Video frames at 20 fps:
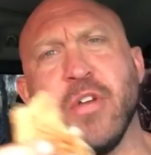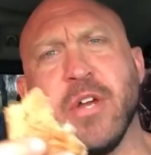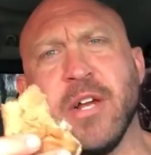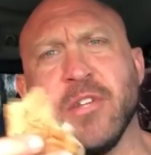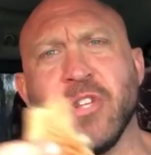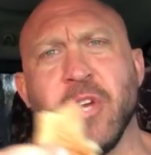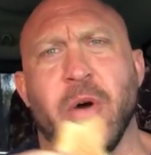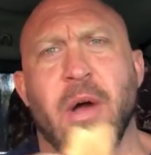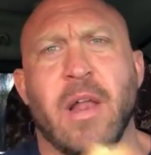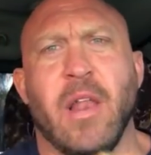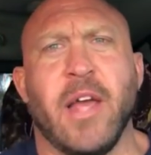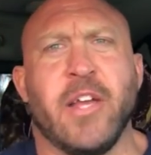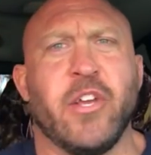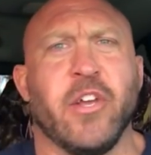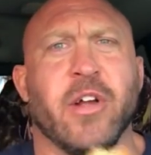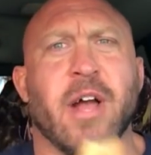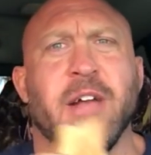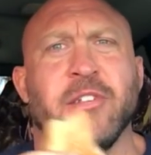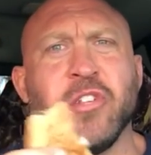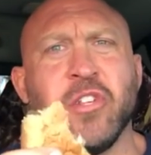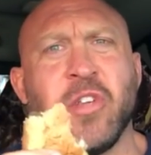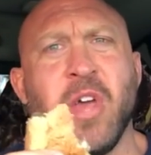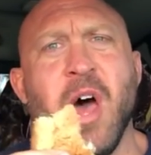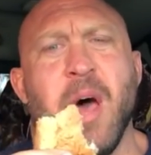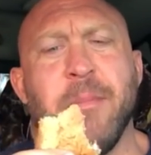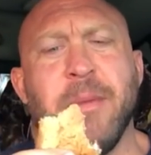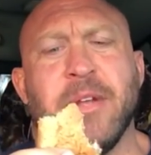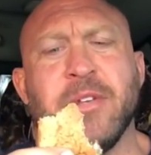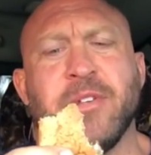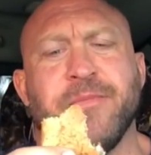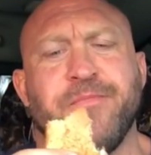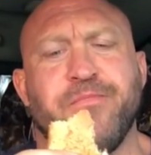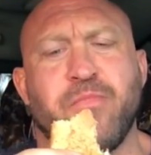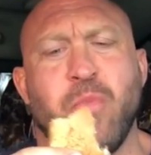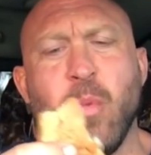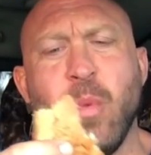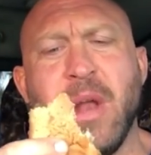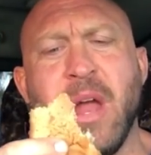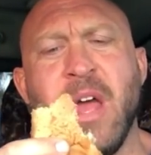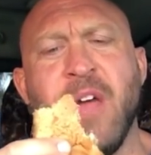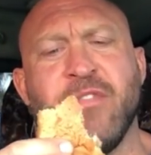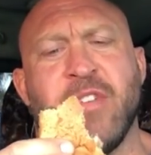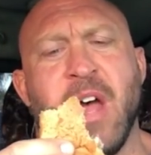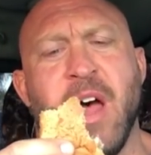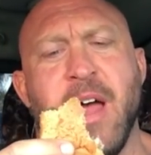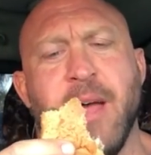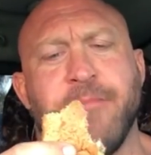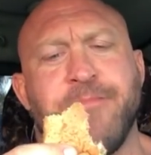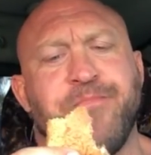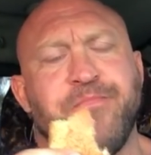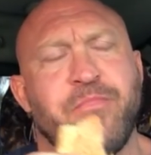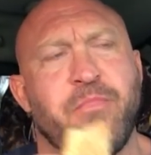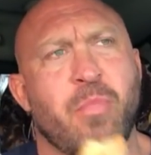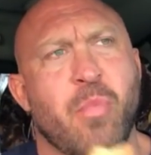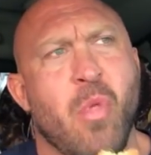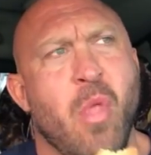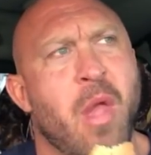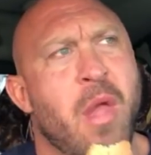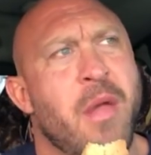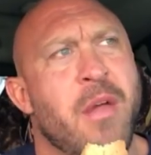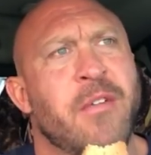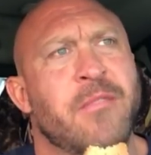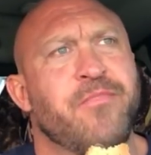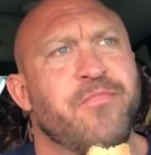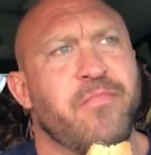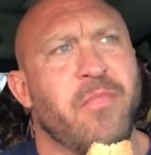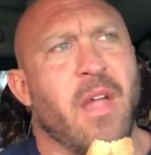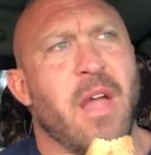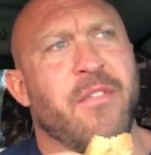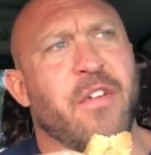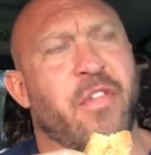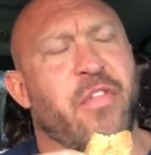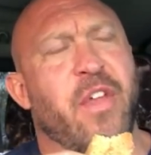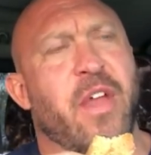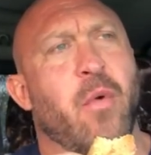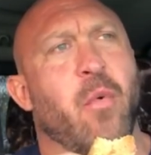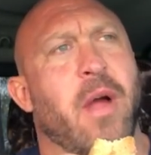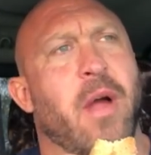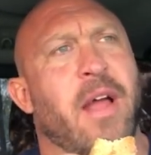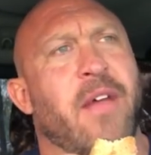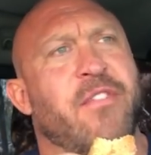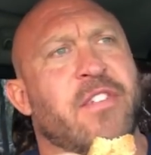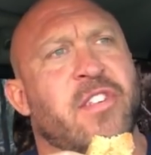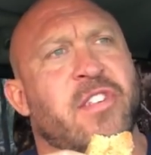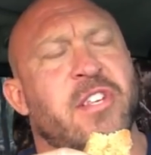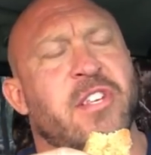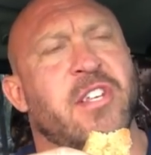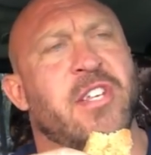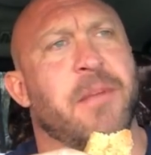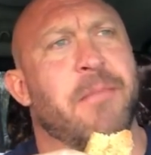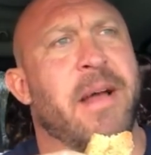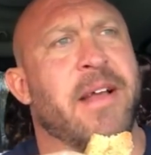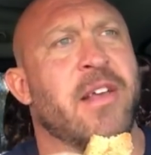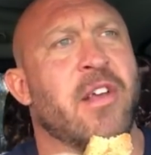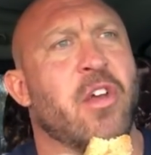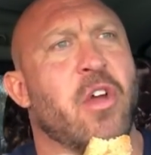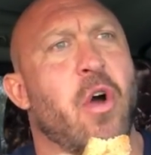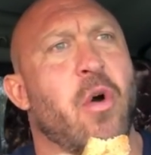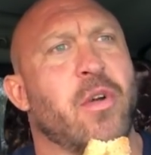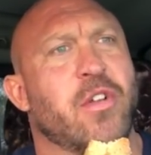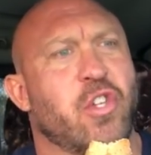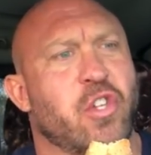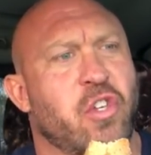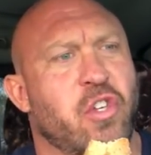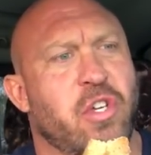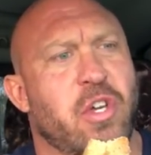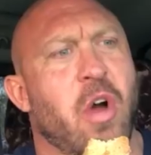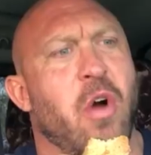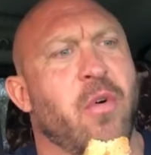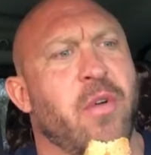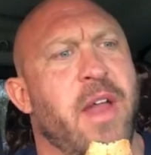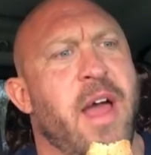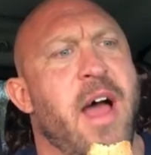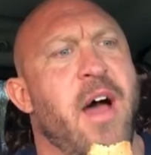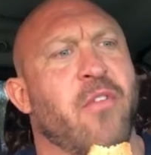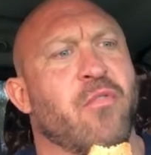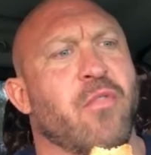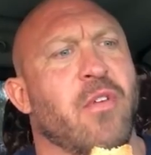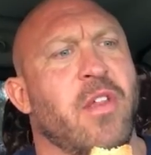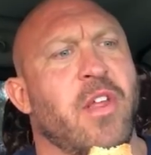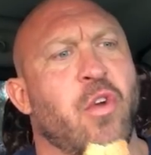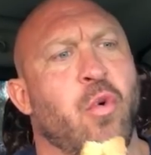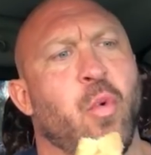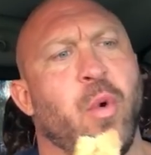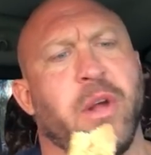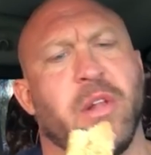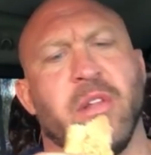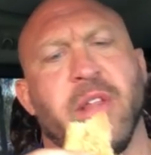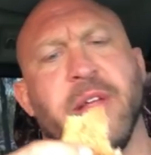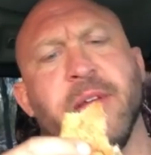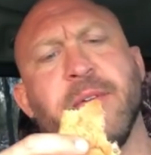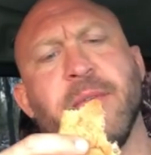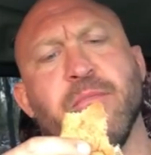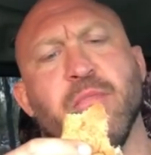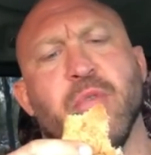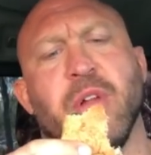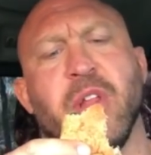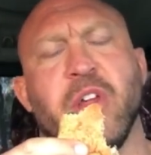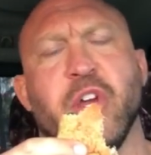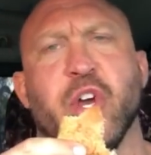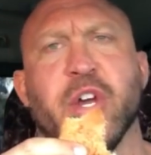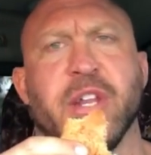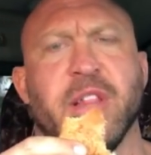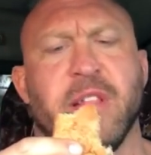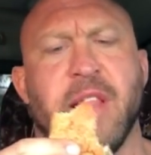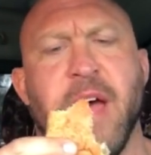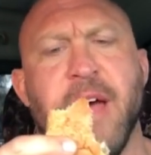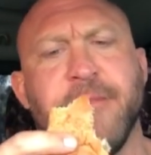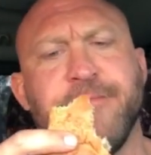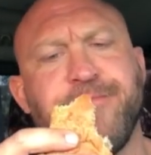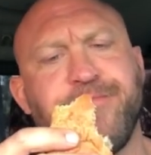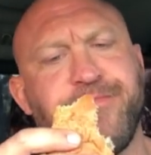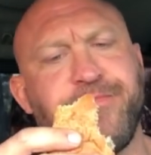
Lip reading: guys though. I like your guys' comments when I have time. I have a thing where I have a system I can go and just go down really quickly. I'm really good at that.